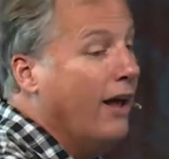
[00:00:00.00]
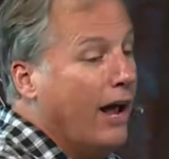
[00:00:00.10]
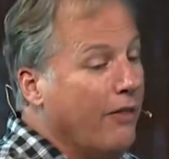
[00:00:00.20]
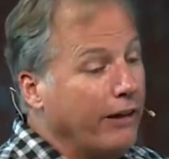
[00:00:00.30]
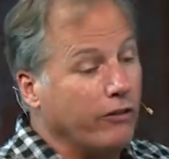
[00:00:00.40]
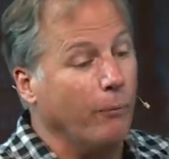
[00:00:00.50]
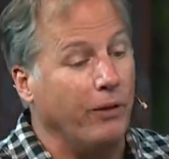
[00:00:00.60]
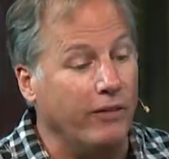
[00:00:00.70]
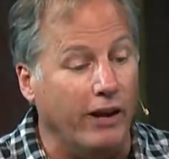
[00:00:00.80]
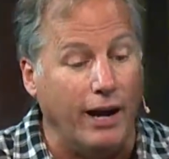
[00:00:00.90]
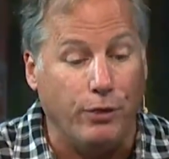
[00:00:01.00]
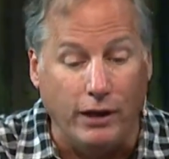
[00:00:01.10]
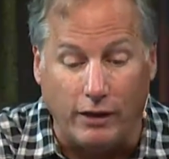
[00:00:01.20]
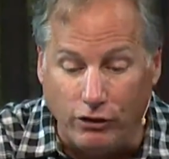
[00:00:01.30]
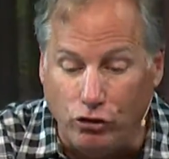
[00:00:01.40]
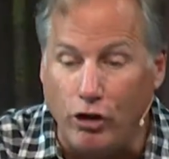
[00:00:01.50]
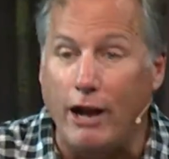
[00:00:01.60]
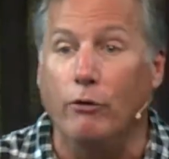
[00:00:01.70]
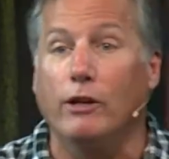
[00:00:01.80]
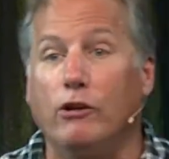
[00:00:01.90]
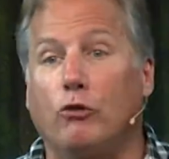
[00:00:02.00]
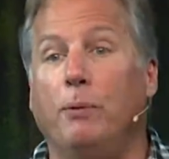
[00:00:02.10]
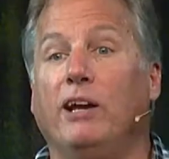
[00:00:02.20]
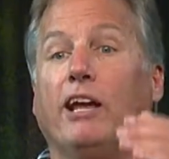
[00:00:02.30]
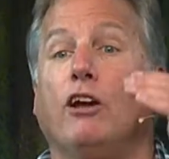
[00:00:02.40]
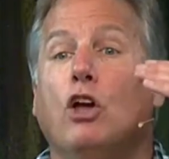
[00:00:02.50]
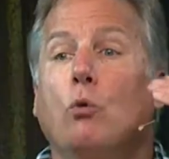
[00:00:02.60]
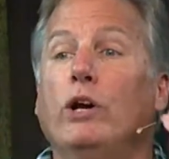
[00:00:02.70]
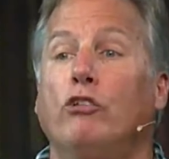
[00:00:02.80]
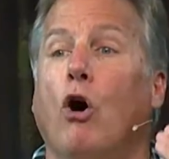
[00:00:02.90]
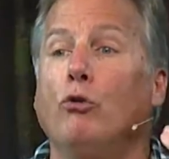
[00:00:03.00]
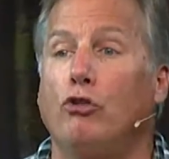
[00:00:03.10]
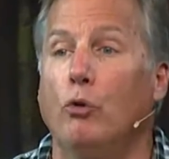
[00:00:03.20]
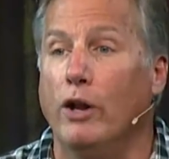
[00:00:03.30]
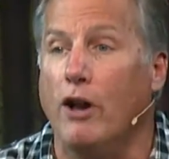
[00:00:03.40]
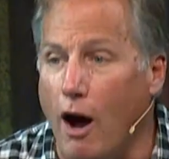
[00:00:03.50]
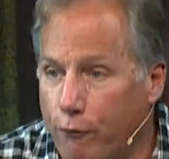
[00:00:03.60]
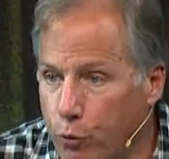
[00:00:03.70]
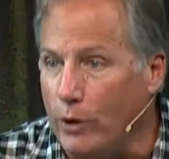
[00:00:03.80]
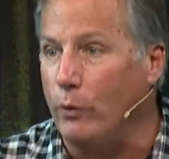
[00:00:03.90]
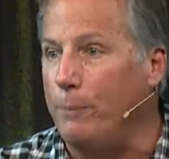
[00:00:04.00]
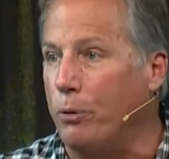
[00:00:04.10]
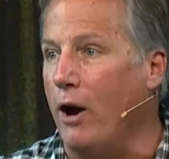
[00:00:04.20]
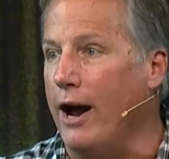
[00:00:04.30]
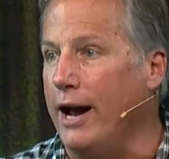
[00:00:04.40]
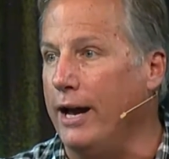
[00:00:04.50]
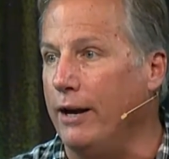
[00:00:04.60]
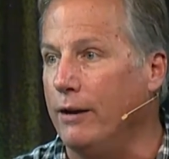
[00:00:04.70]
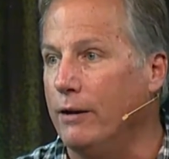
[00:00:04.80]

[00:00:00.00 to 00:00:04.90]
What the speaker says: And that's something that I think that, generally speaking, we don't do enough when we pray.